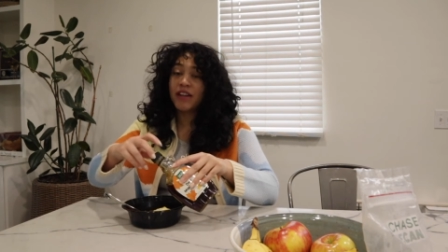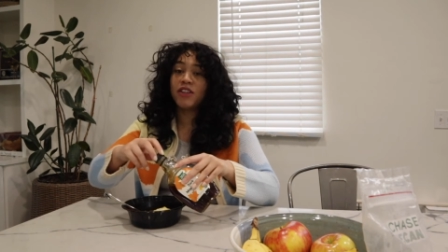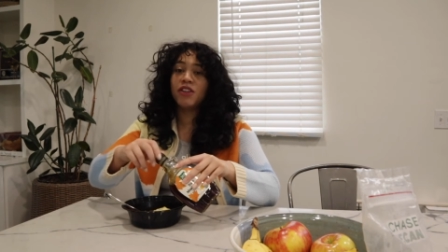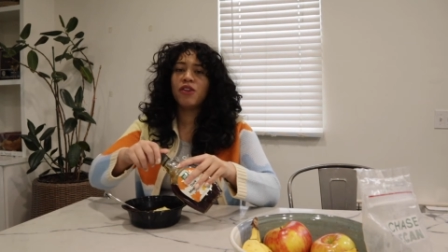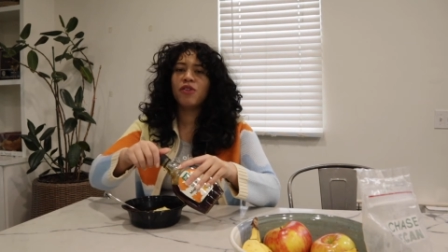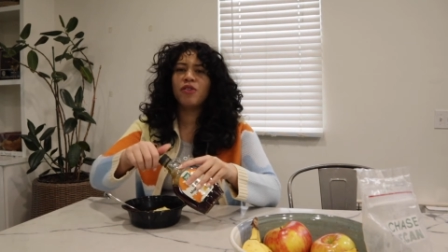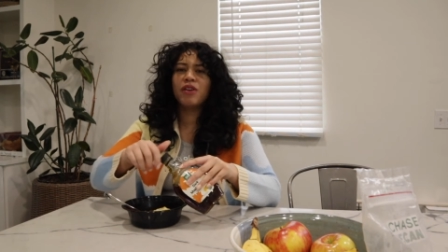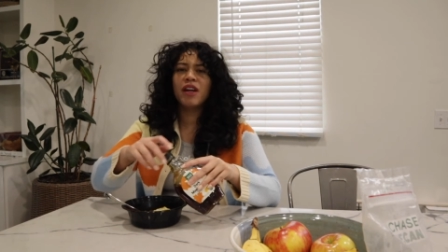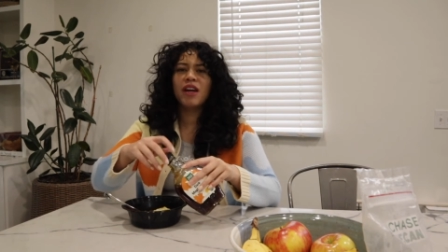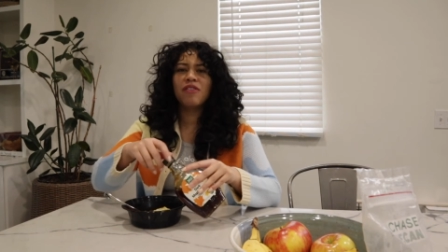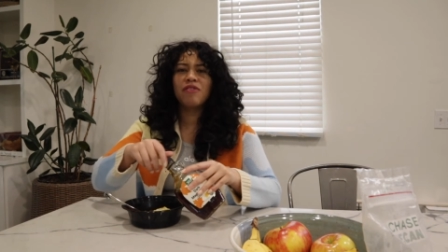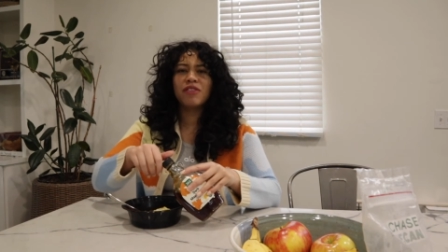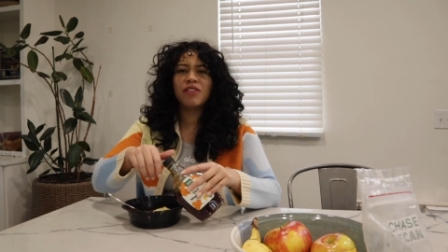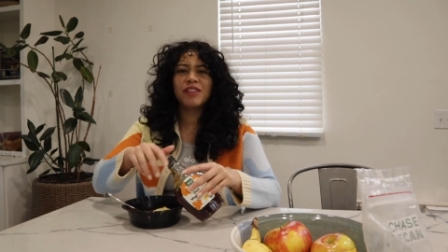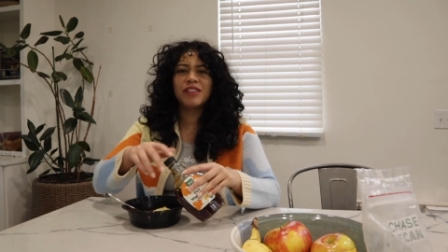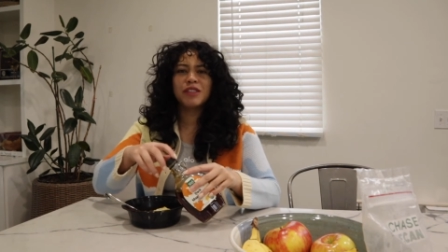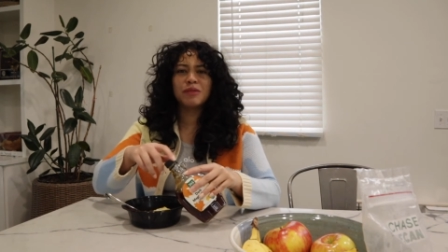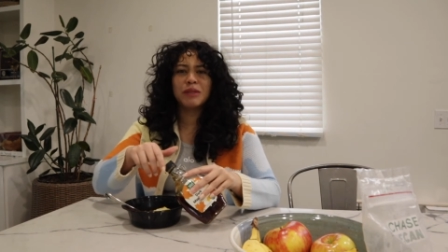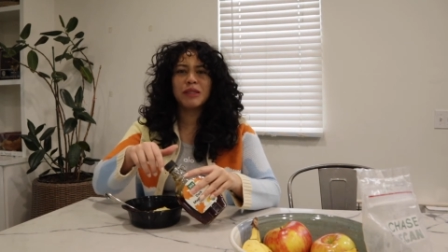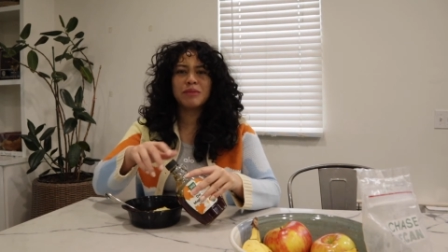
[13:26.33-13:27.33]
you know what I've
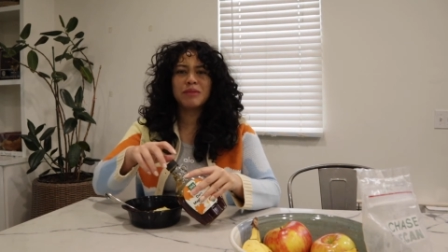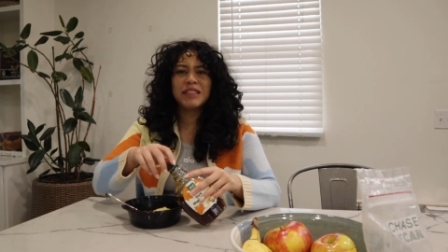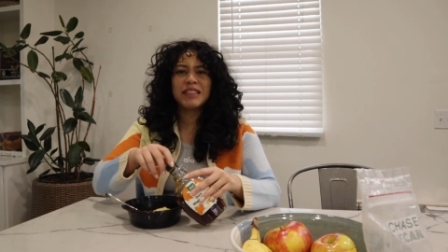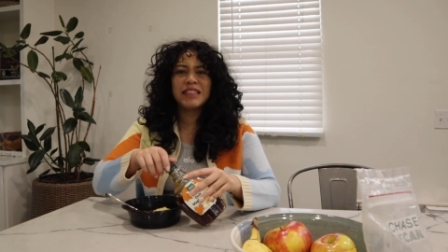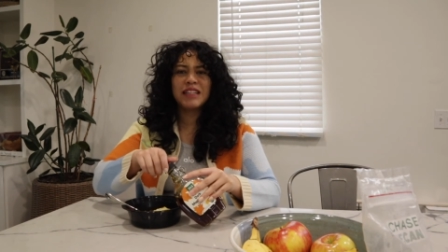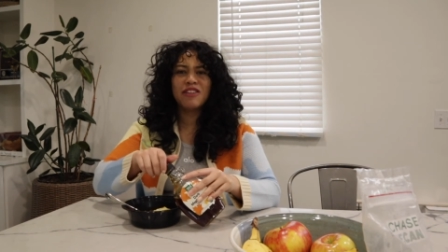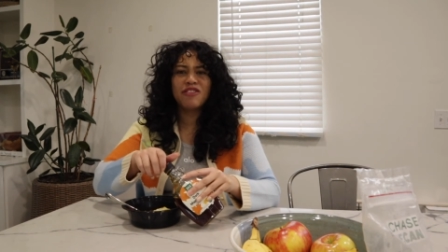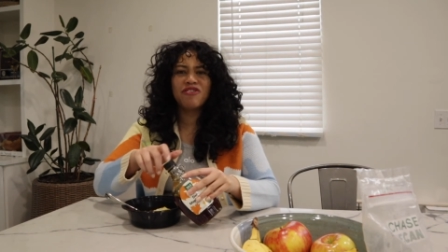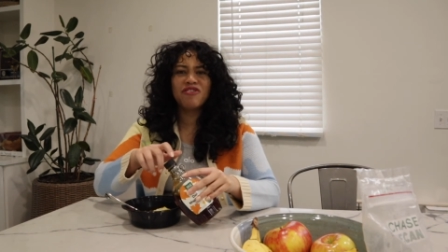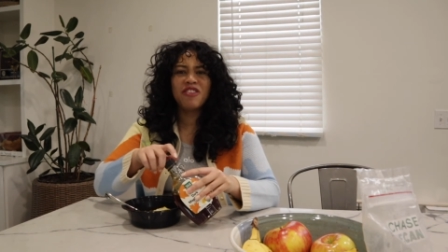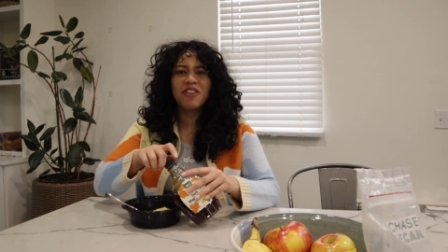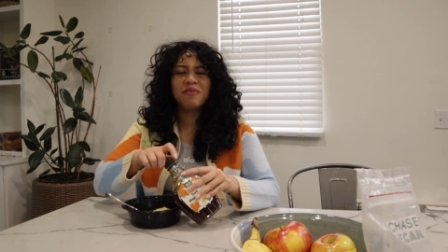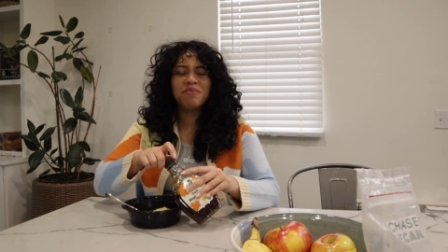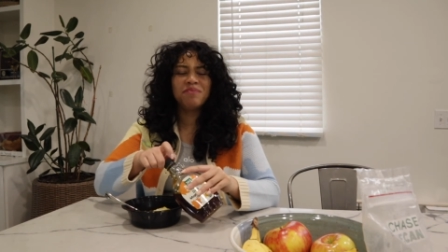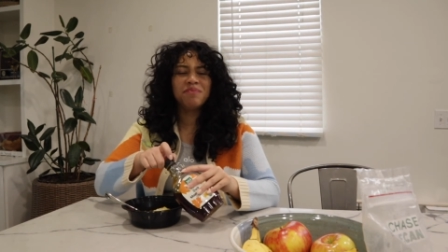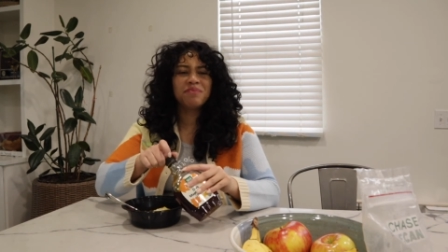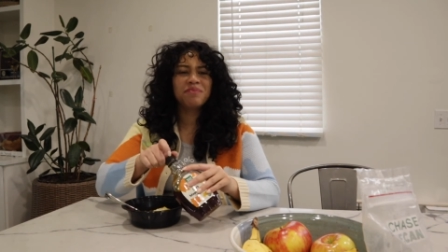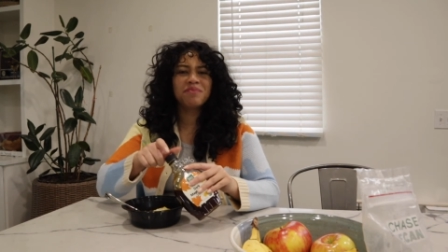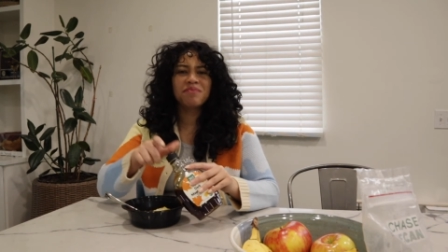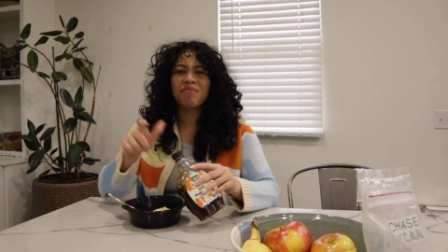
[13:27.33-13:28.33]
learned about myself?
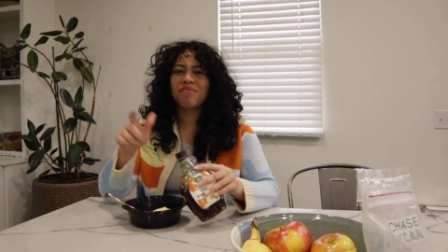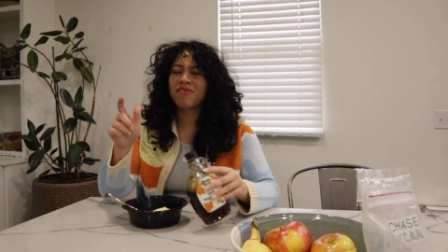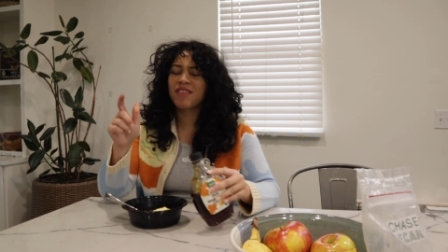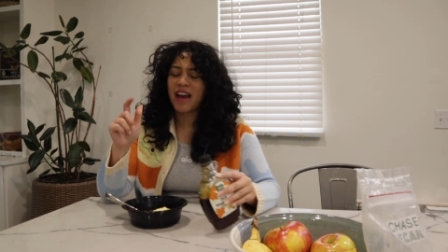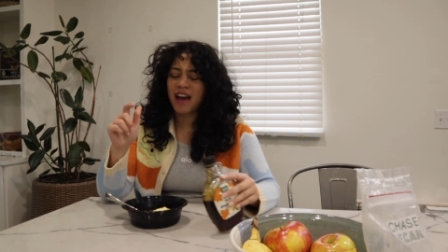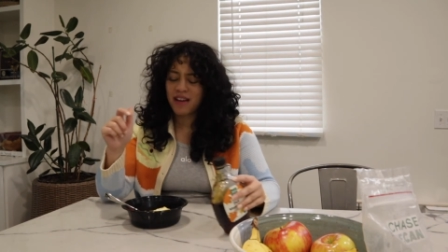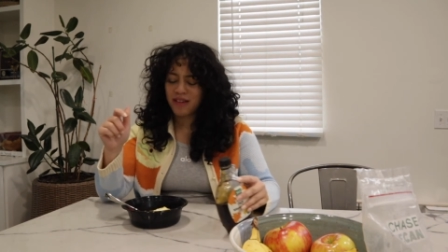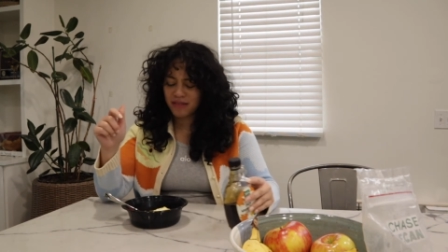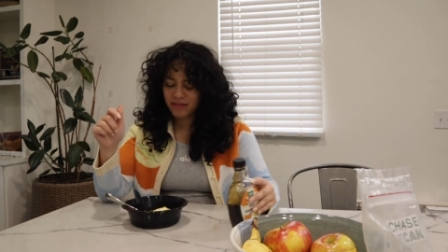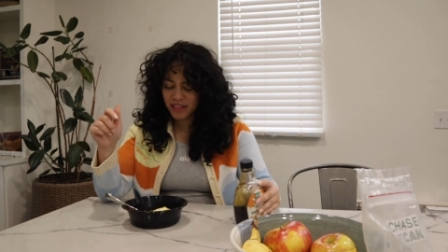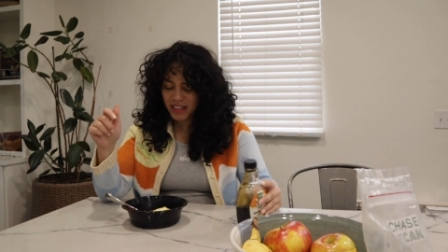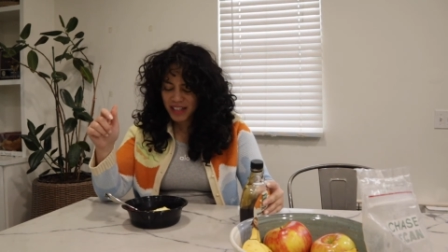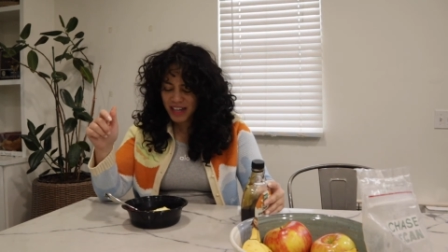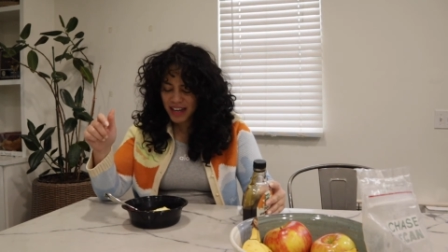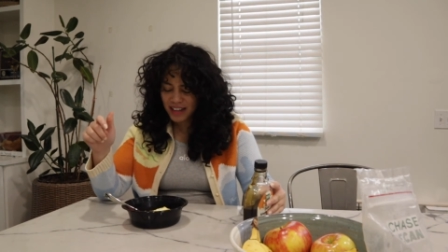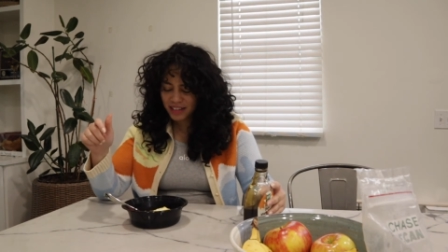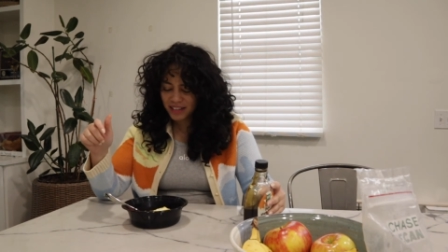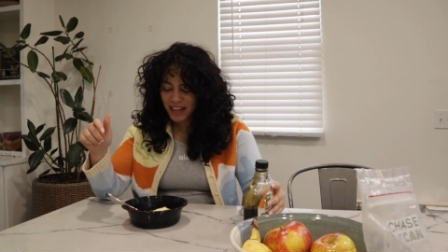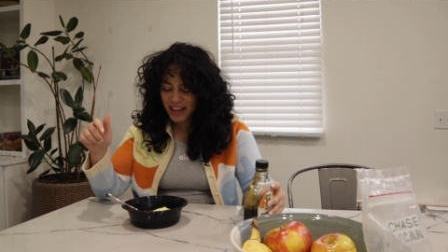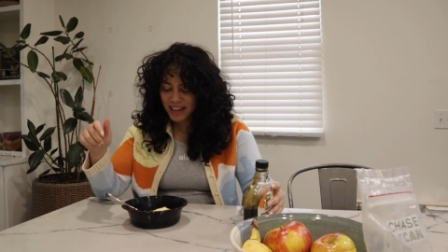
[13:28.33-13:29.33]
I don't think I
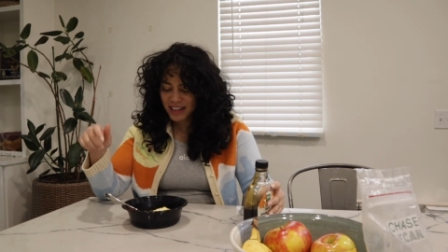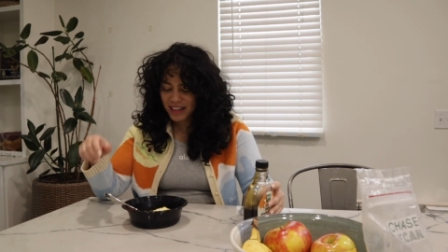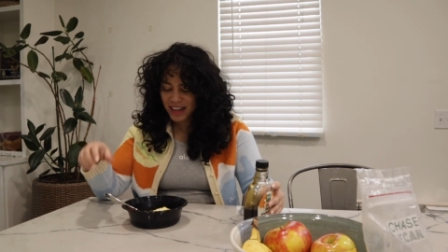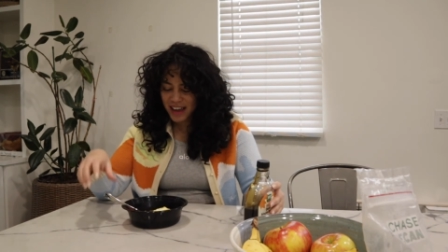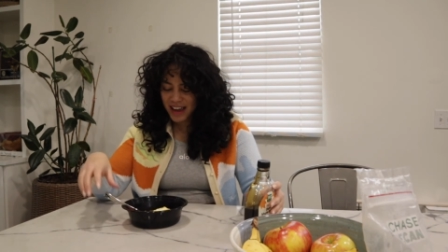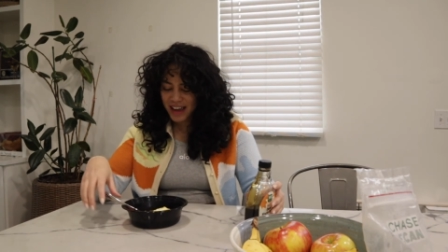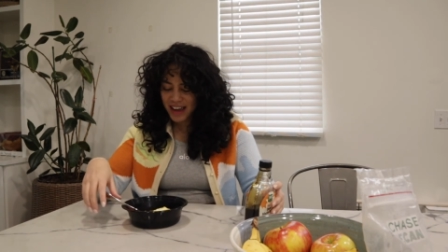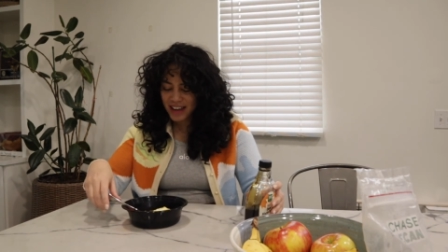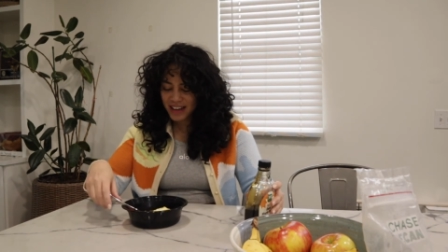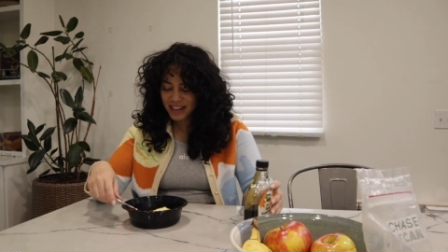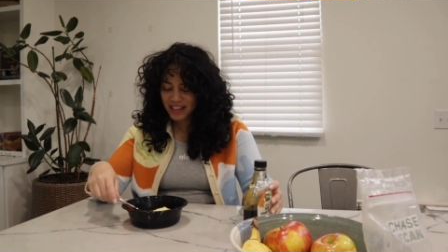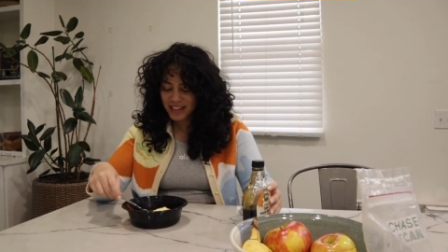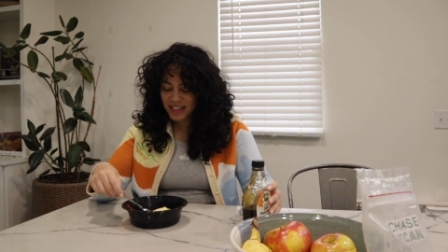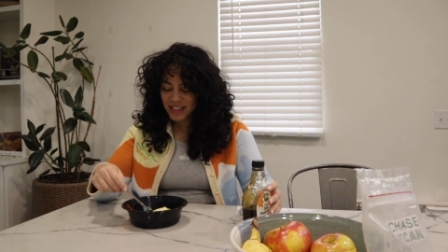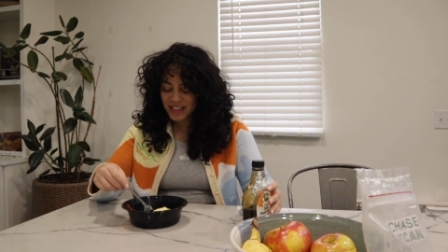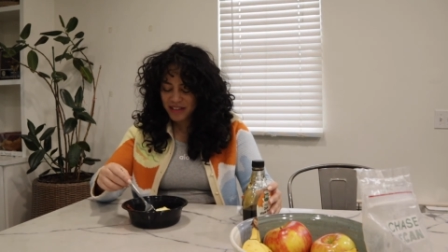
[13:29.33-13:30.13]
like eggs.